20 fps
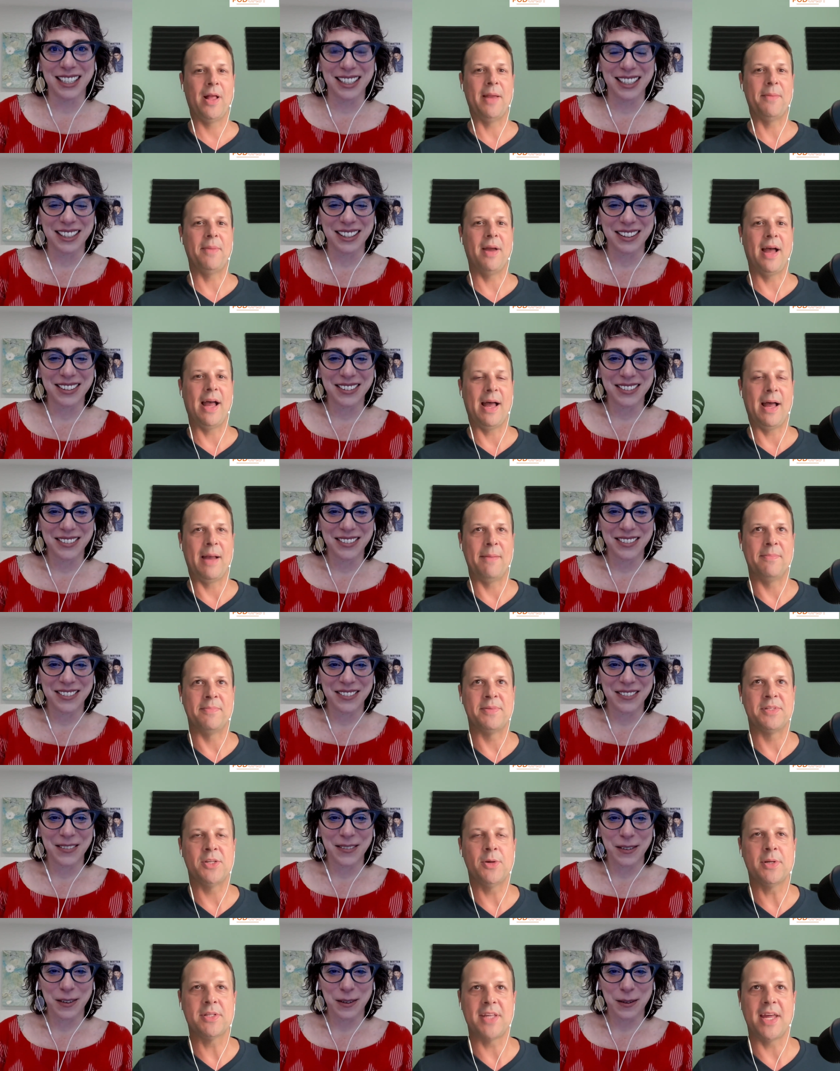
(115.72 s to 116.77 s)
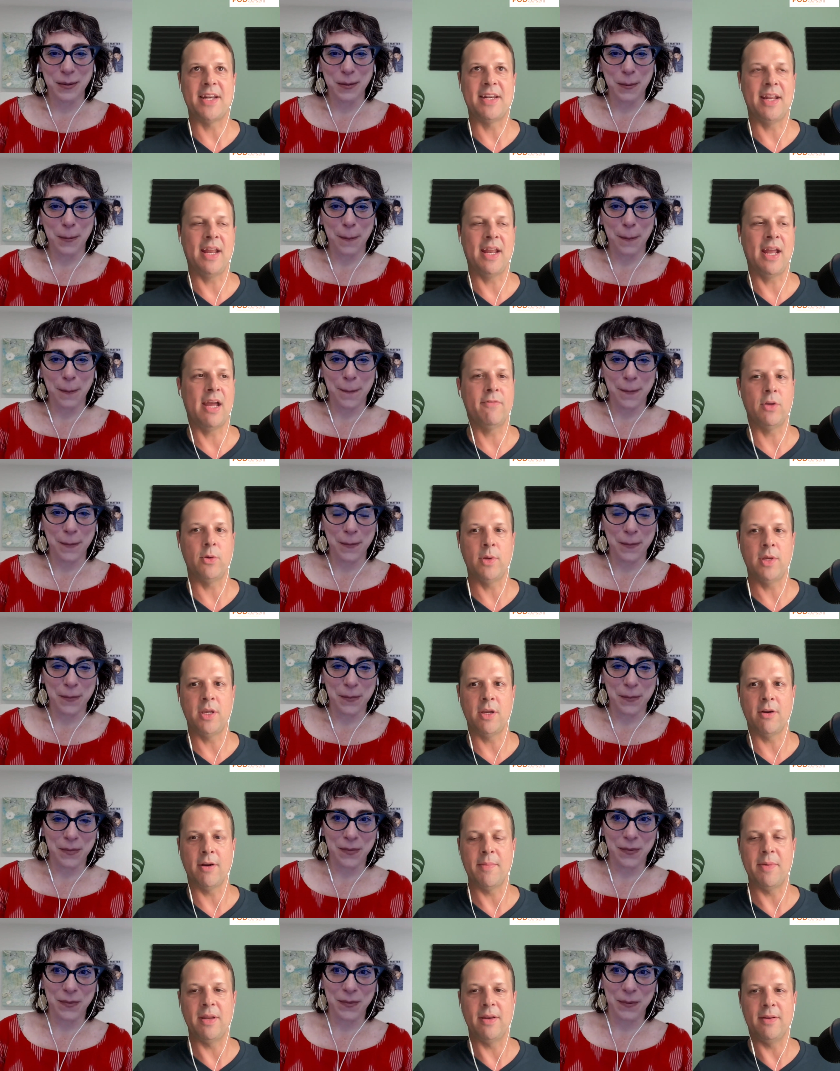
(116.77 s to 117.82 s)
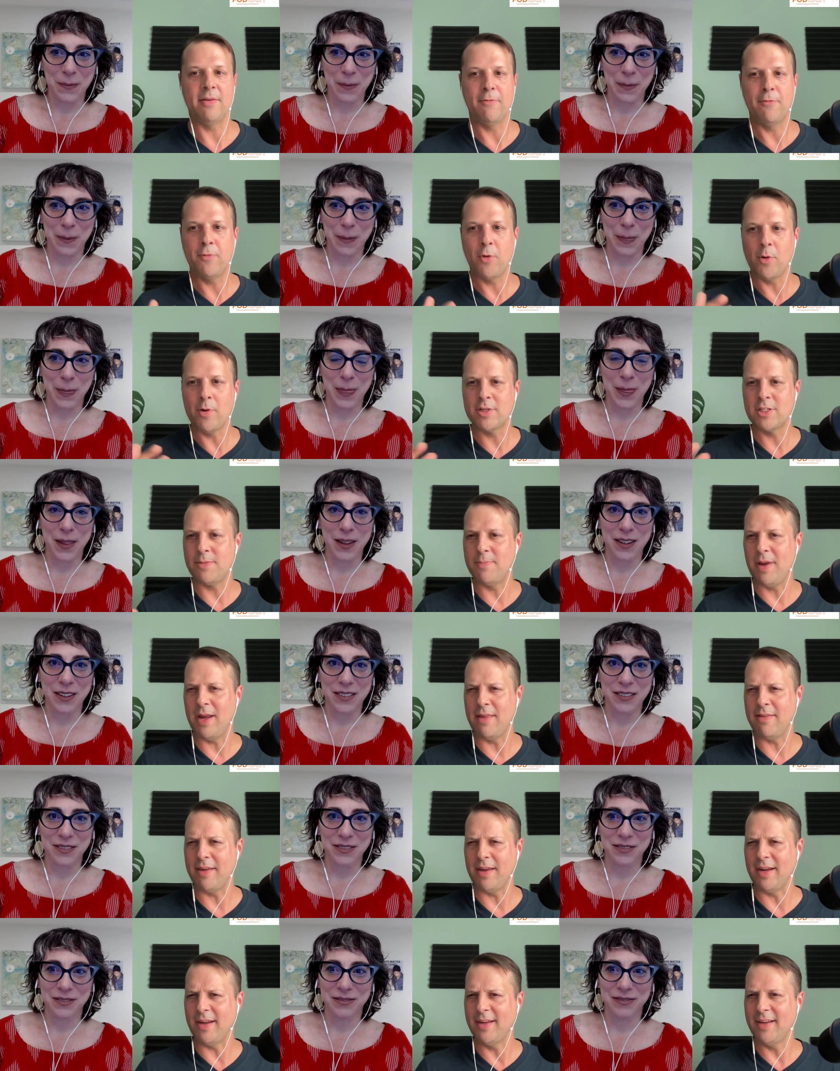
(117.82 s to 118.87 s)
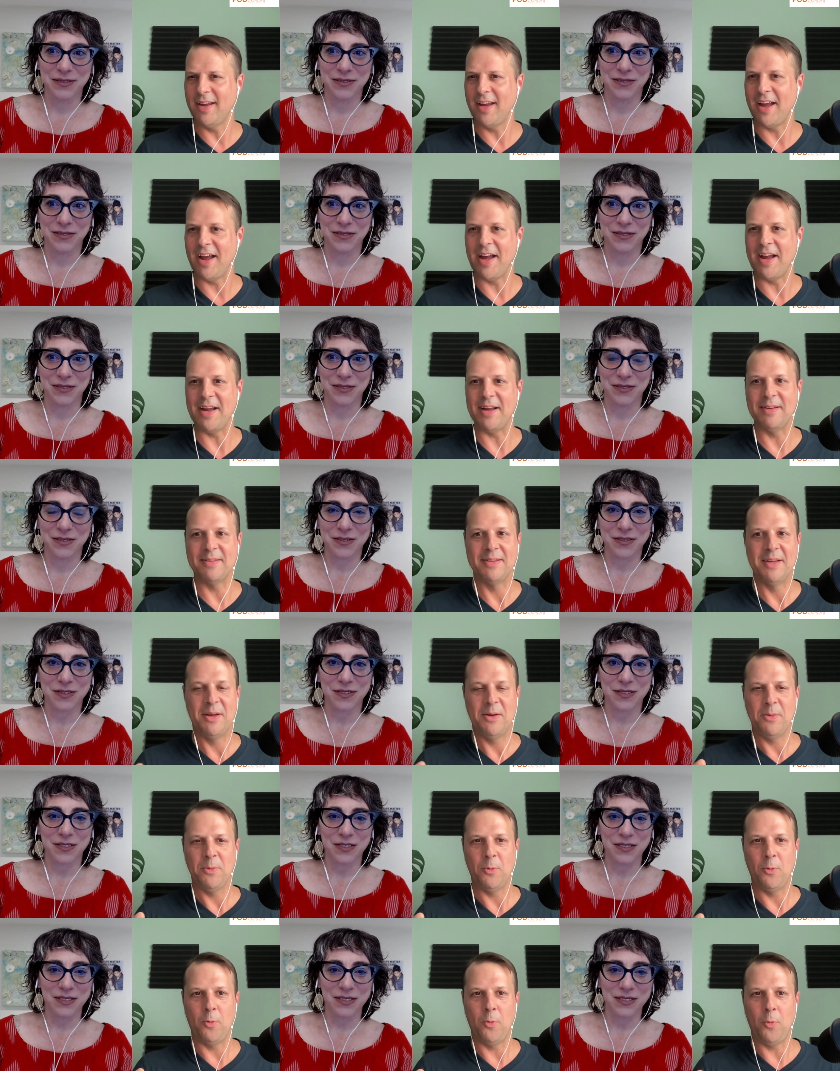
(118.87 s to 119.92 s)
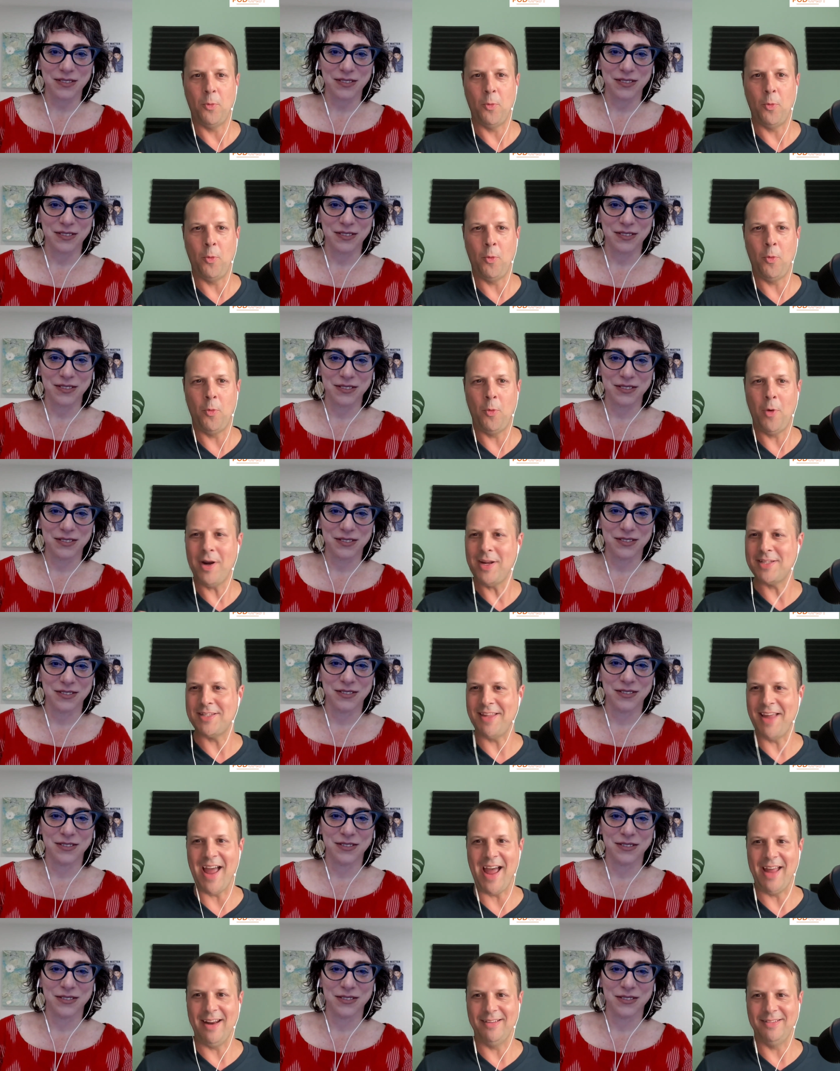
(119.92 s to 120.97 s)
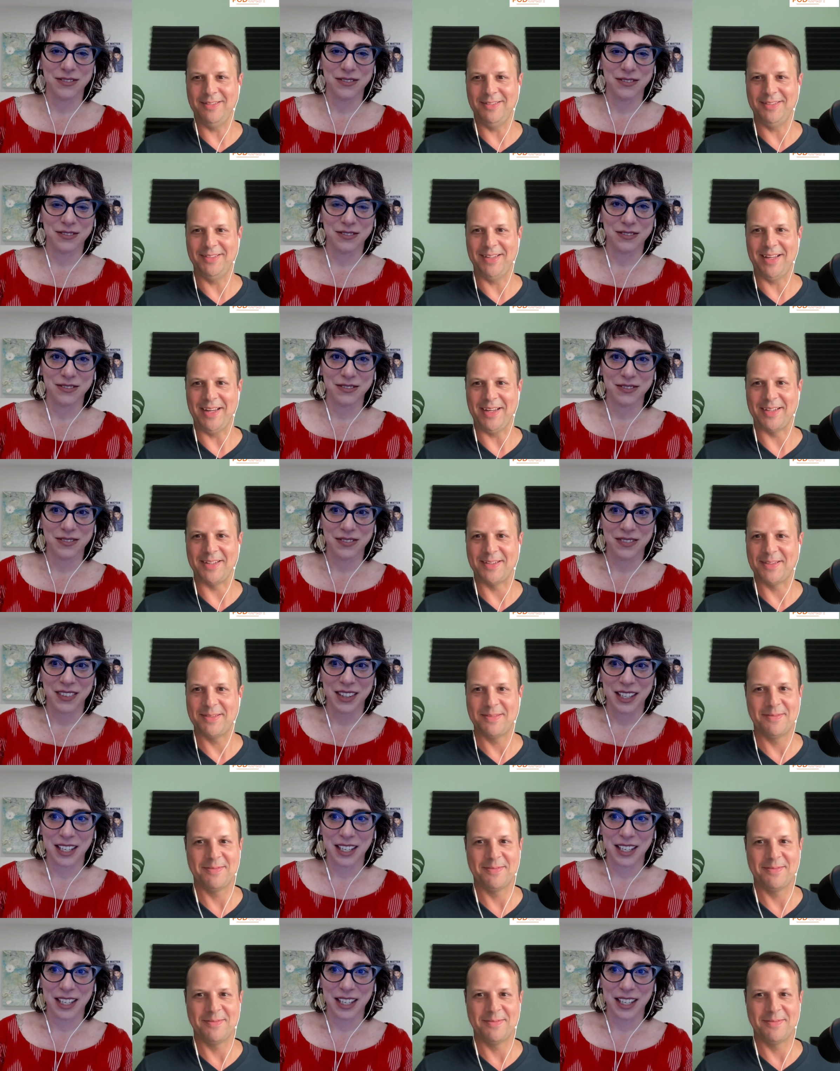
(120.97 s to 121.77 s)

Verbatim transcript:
Speaker 1: well, I'm, I'm so excited to have you here. I mean, forest bathing, uh, what is that? Like,